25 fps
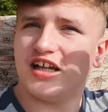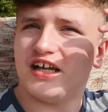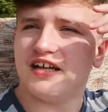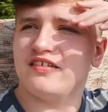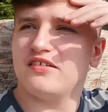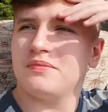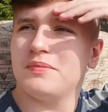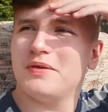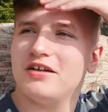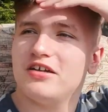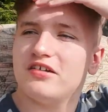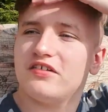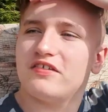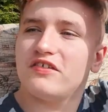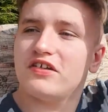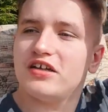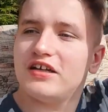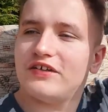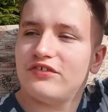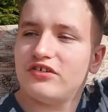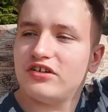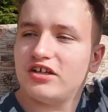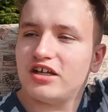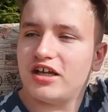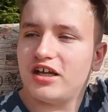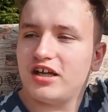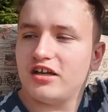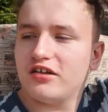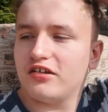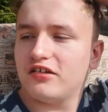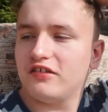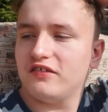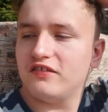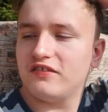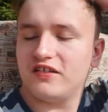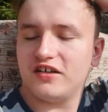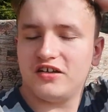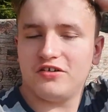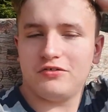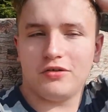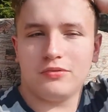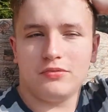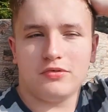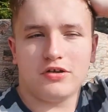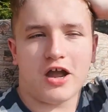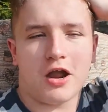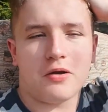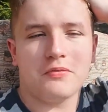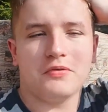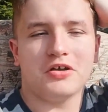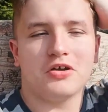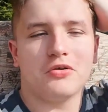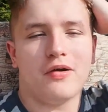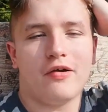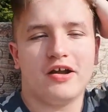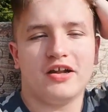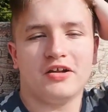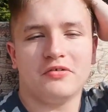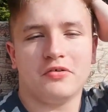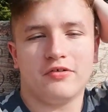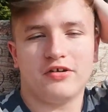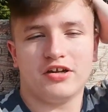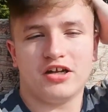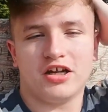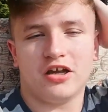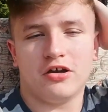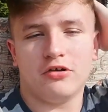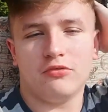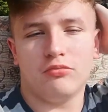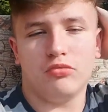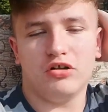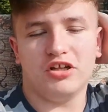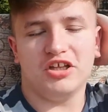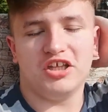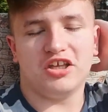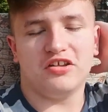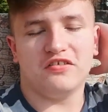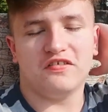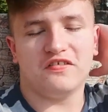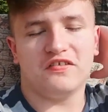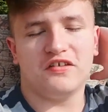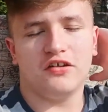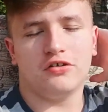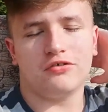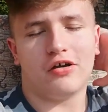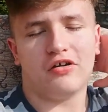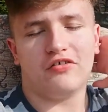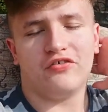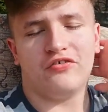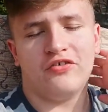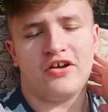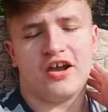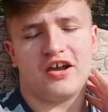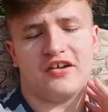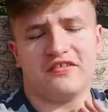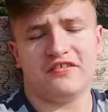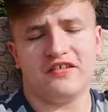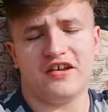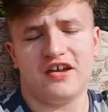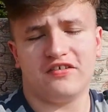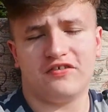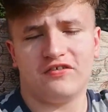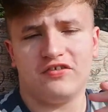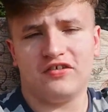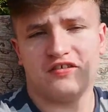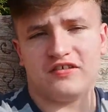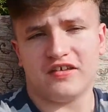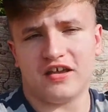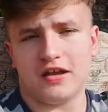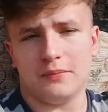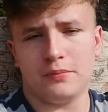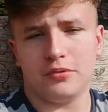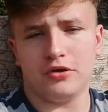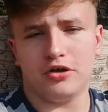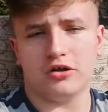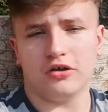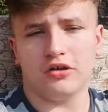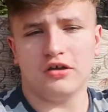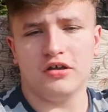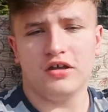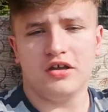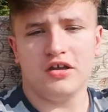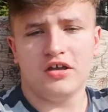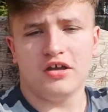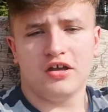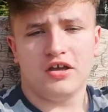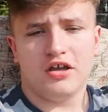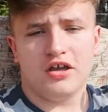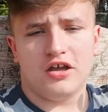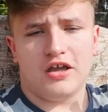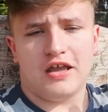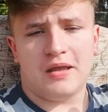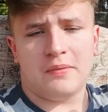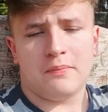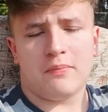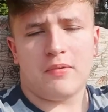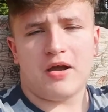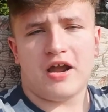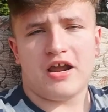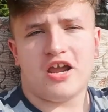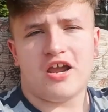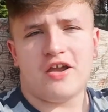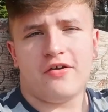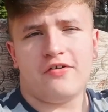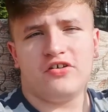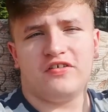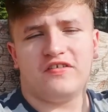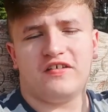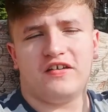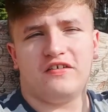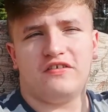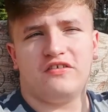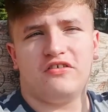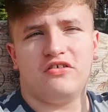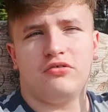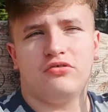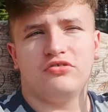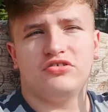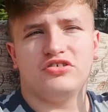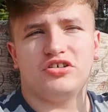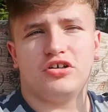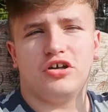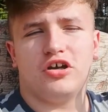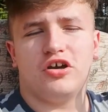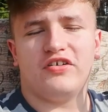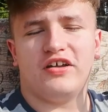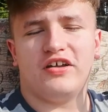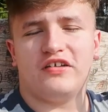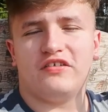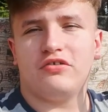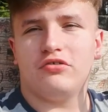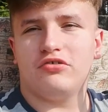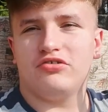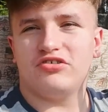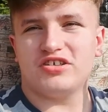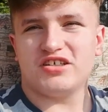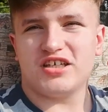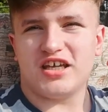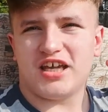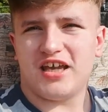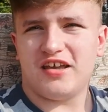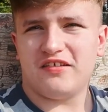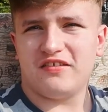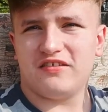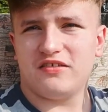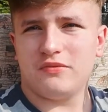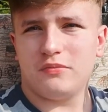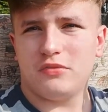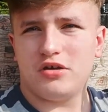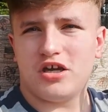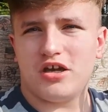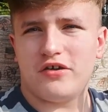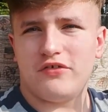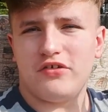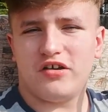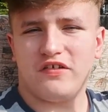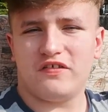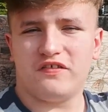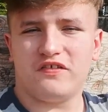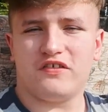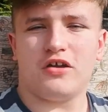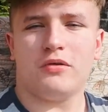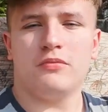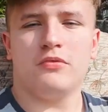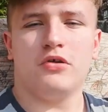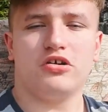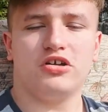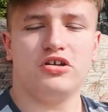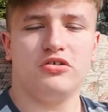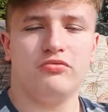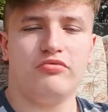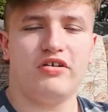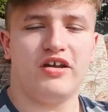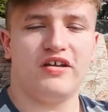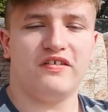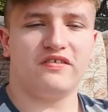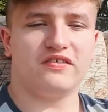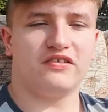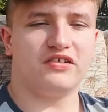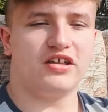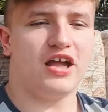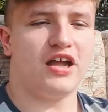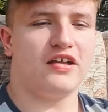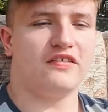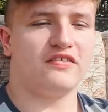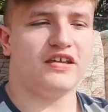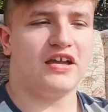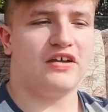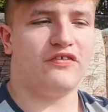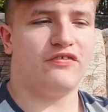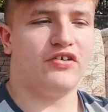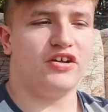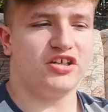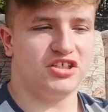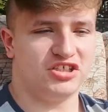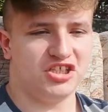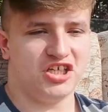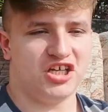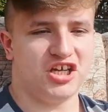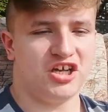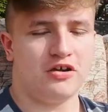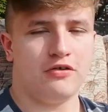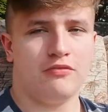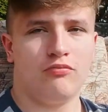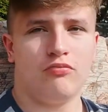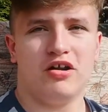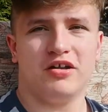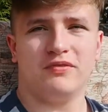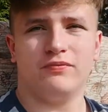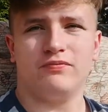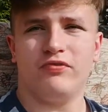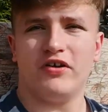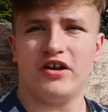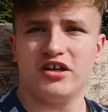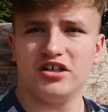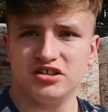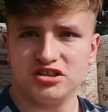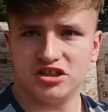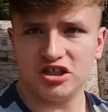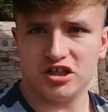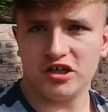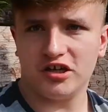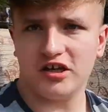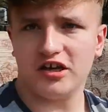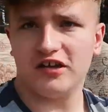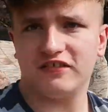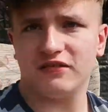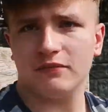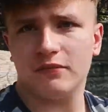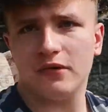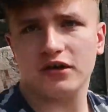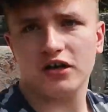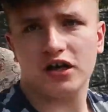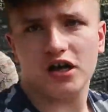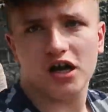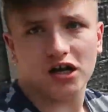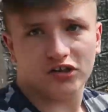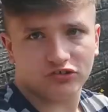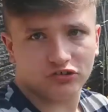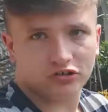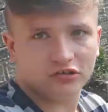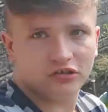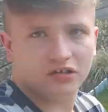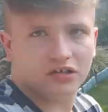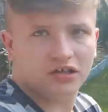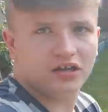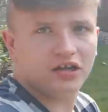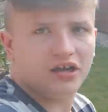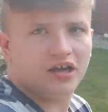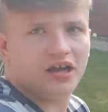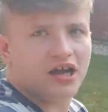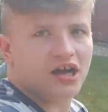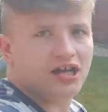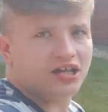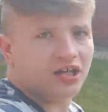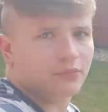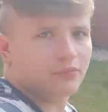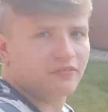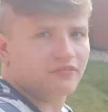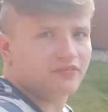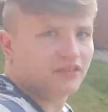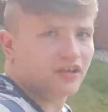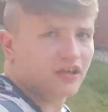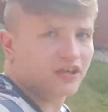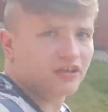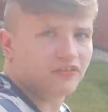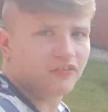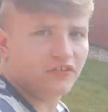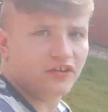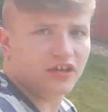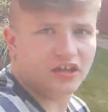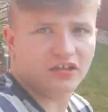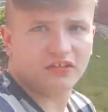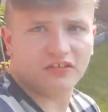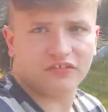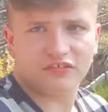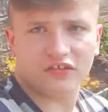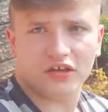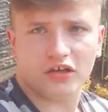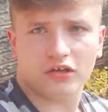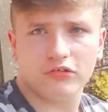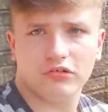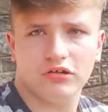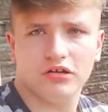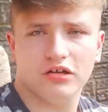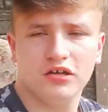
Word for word: like to be in the sun every day, and considering we can't really go out anywhere right now, well, you can still go out for exercise things like that, but in my area, there's like 200 over like 200 cases in my area, so I'm not gonna risk that to get fresh air when fresh air is in my garden. and I'm safe here, so.